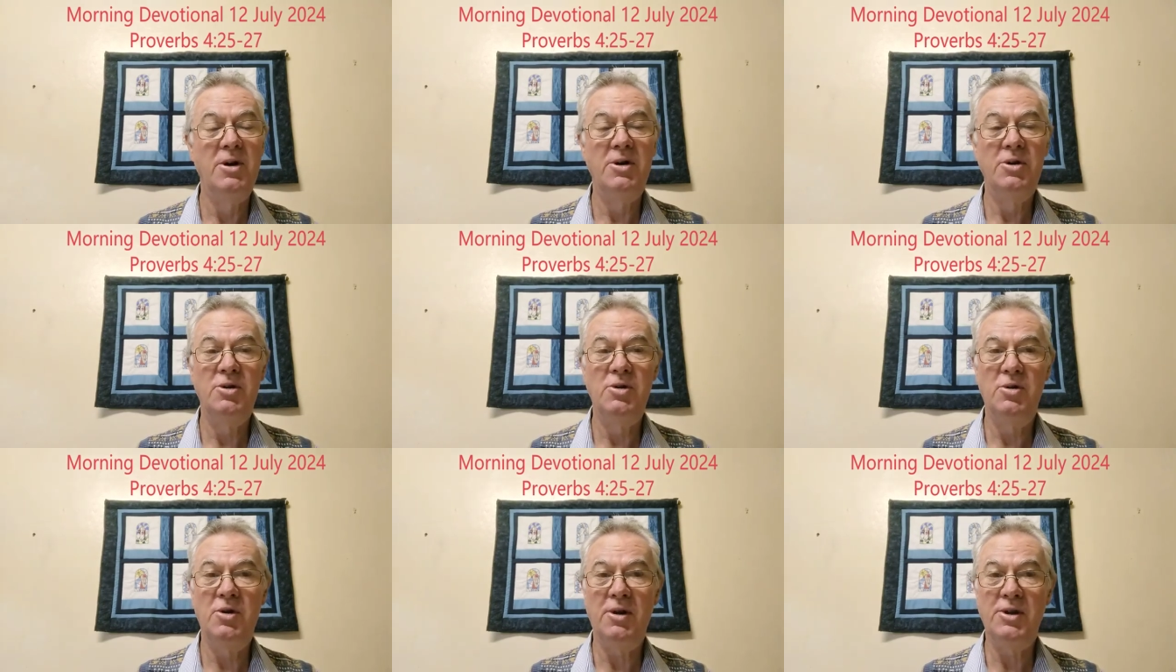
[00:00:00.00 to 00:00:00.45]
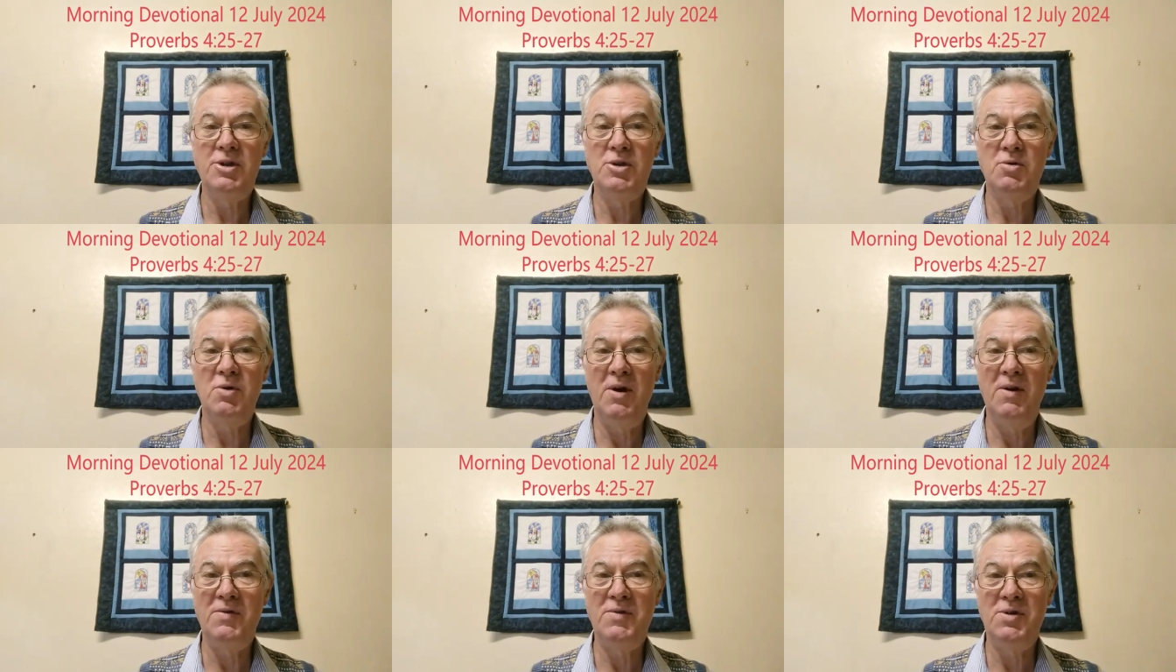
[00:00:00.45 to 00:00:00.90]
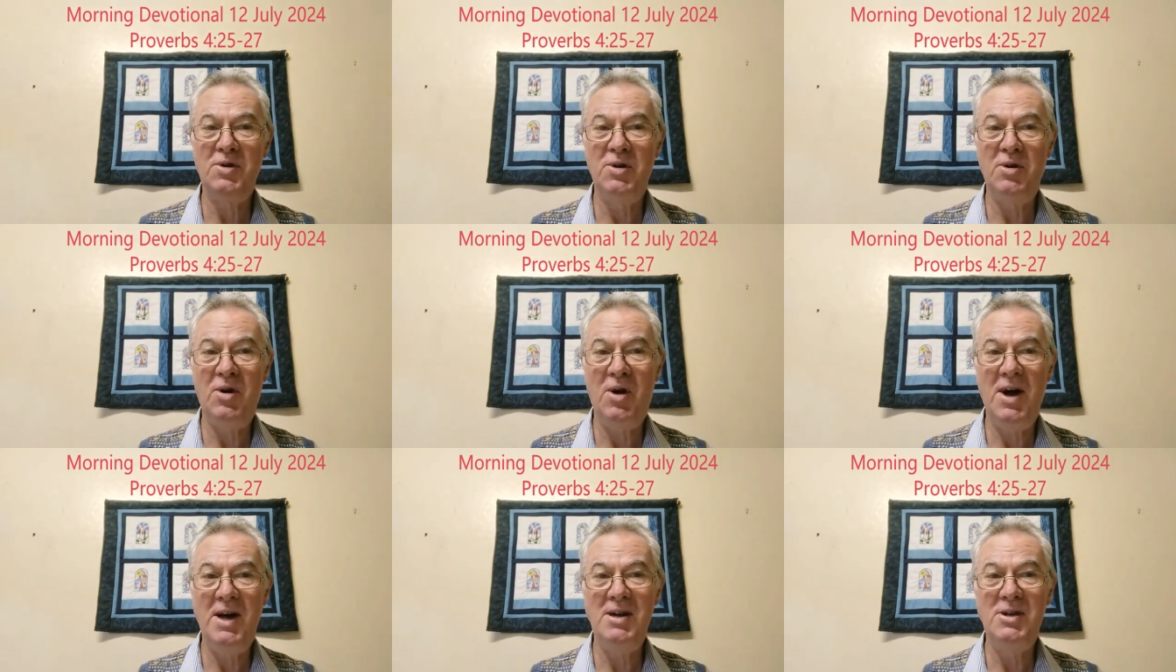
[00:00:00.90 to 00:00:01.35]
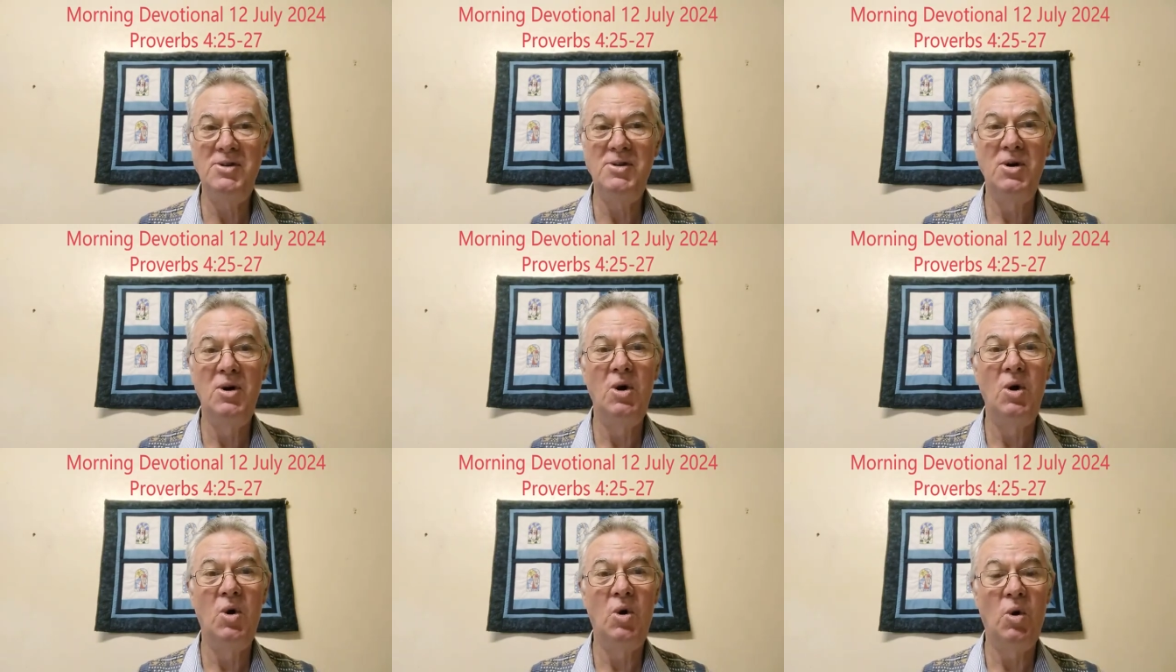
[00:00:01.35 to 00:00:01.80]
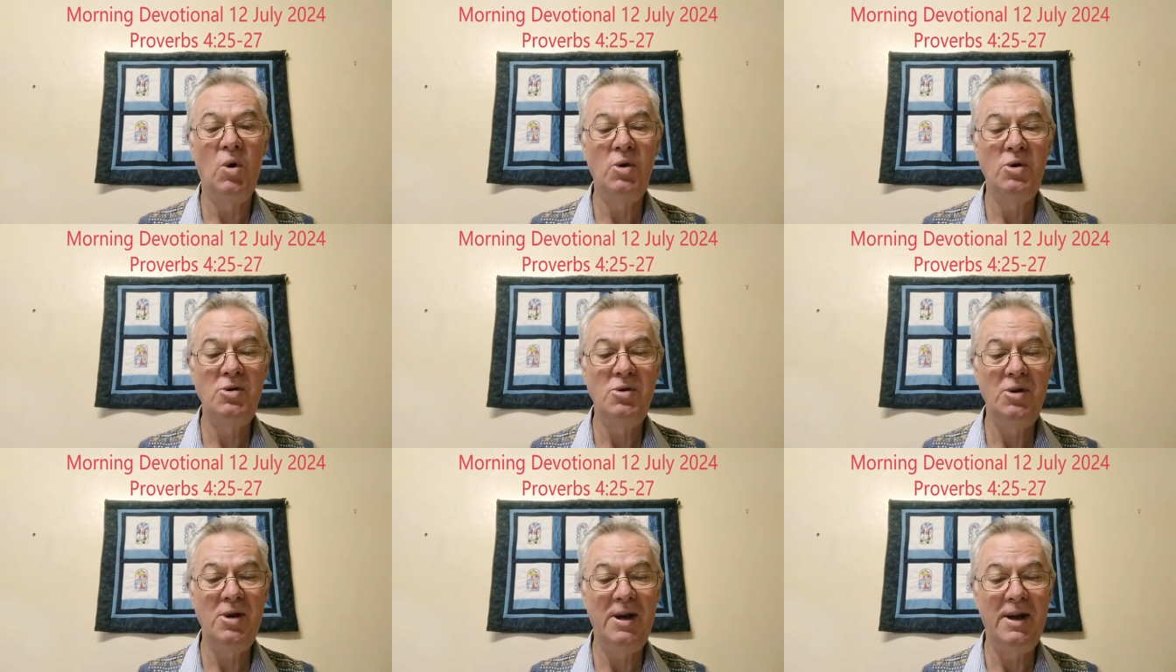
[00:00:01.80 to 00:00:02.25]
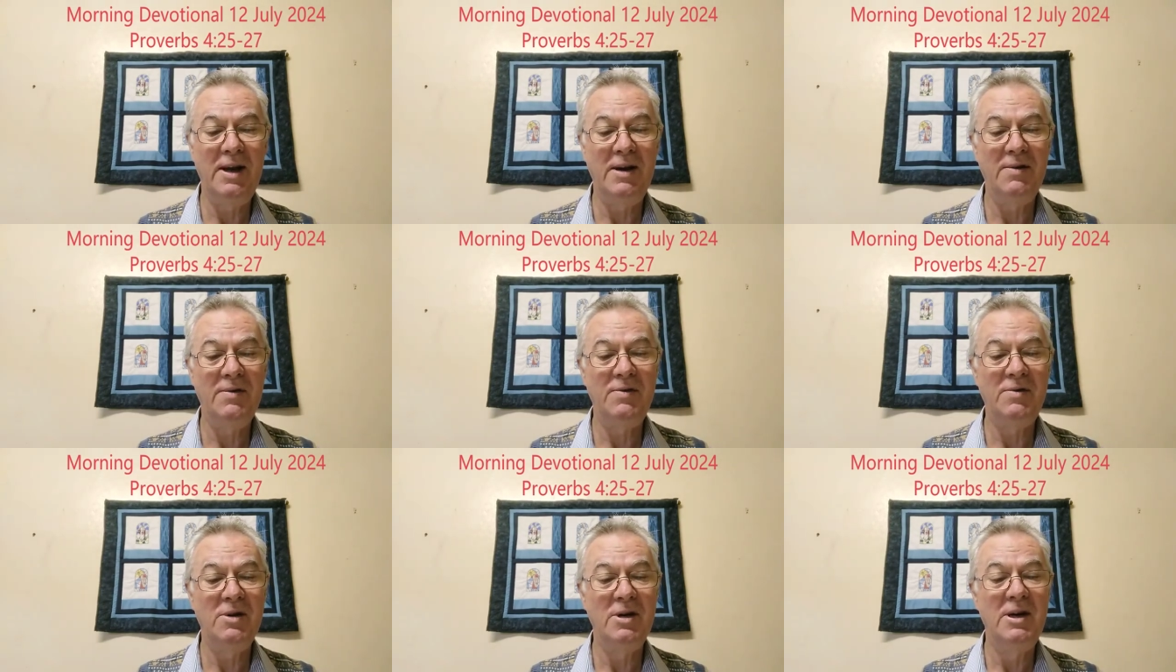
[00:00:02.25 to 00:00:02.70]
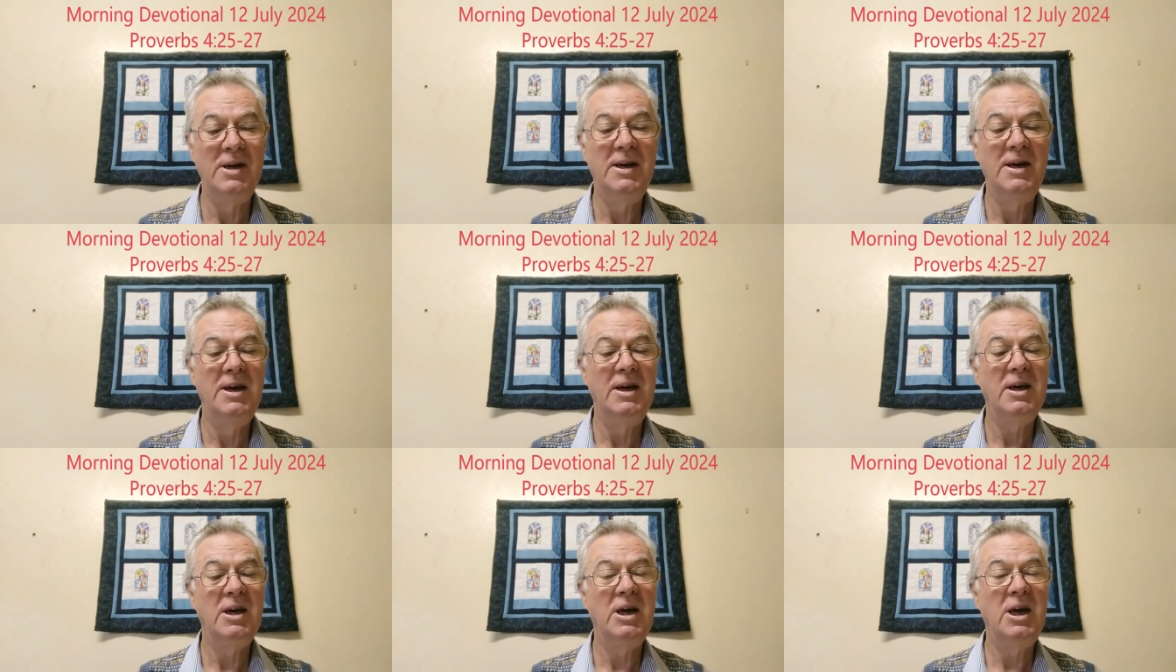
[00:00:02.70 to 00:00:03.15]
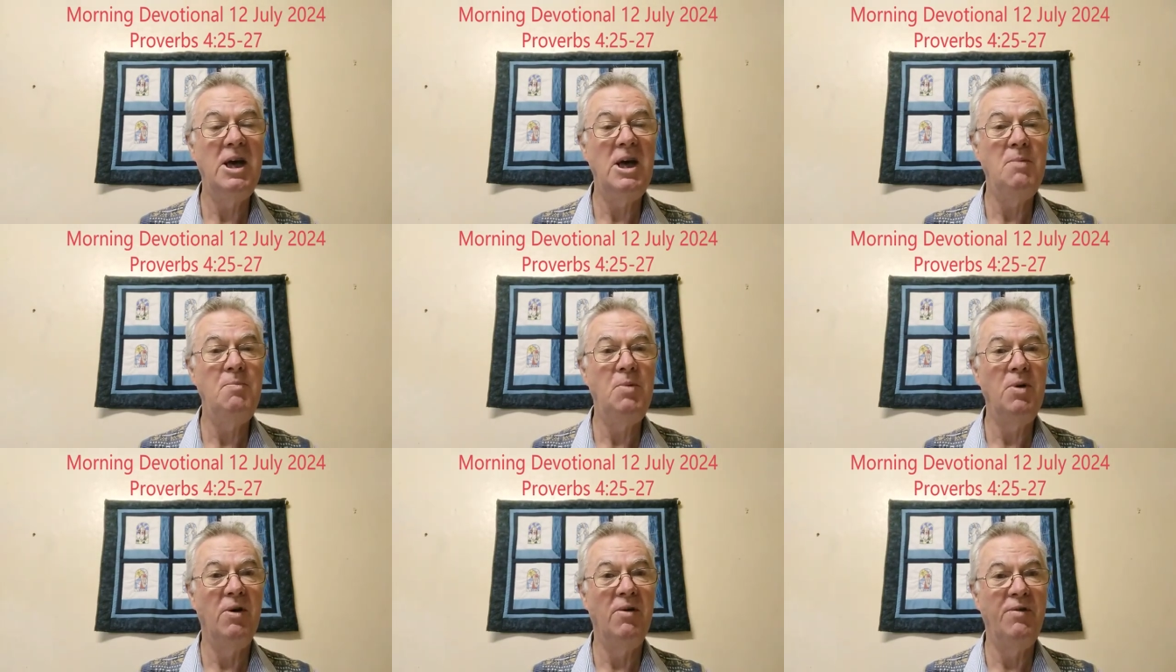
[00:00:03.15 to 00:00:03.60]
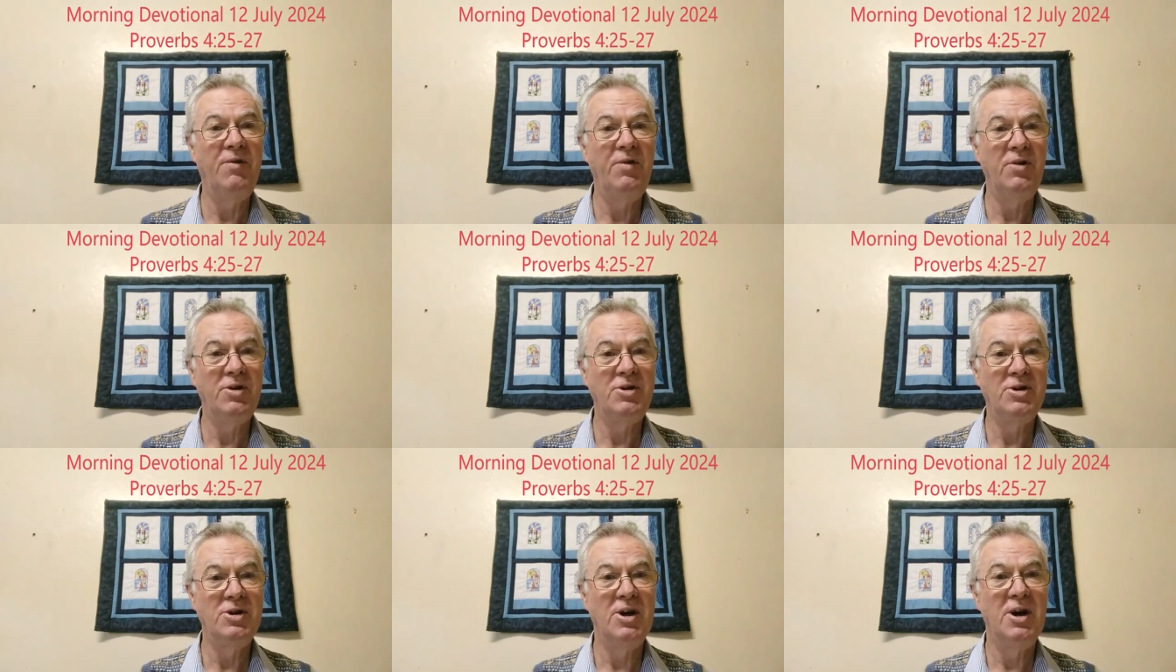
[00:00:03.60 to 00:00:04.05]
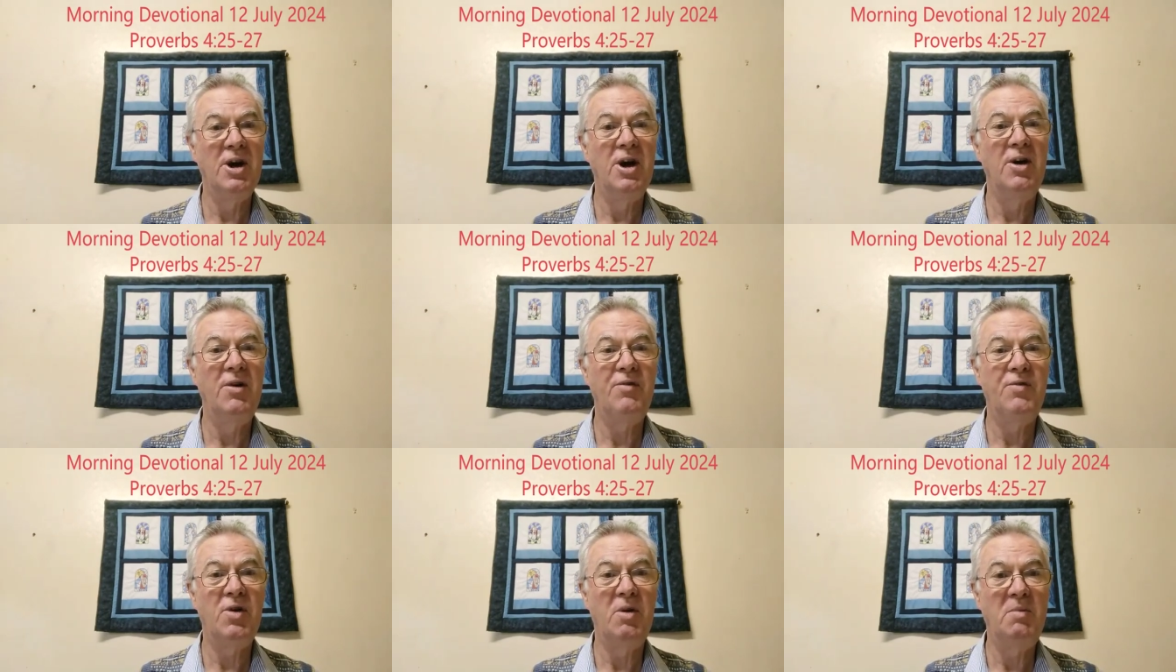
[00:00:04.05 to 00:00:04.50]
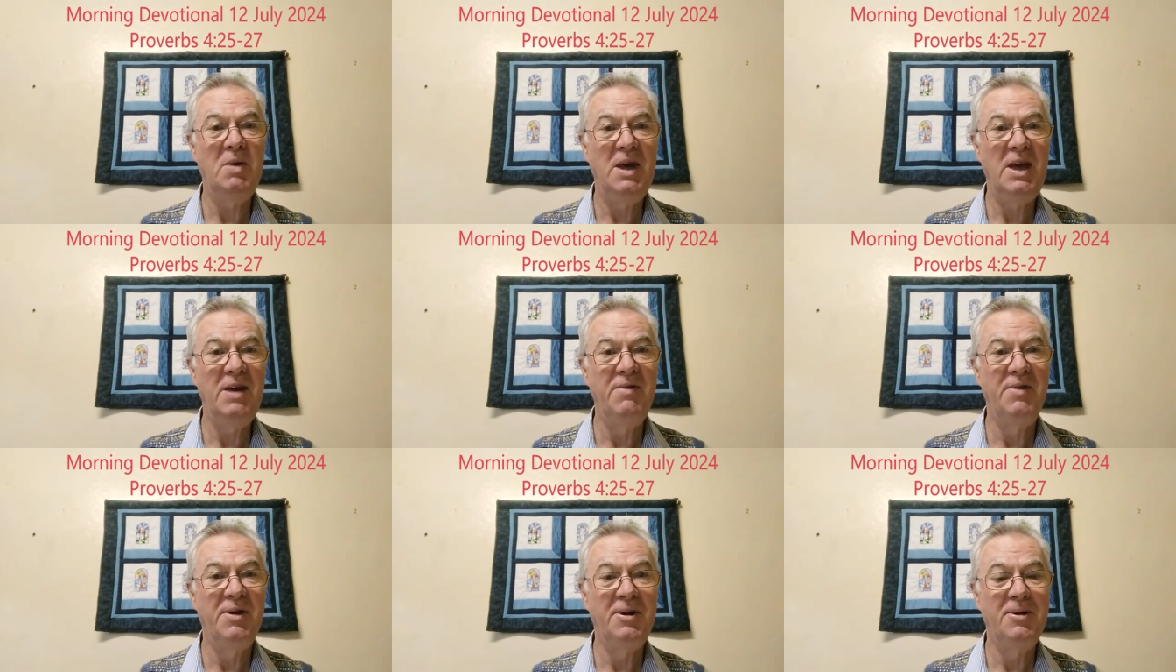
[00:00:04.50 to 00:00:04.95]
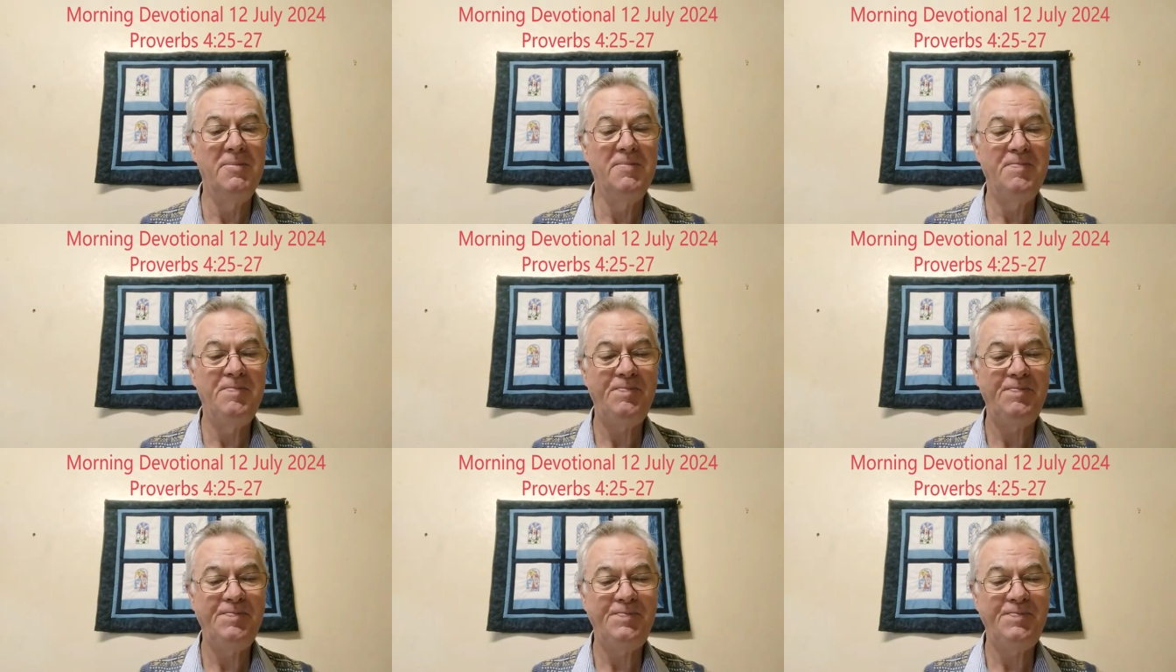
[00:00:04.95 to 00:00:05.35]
Do not swerve to the right or to the left Keep your foot from evil.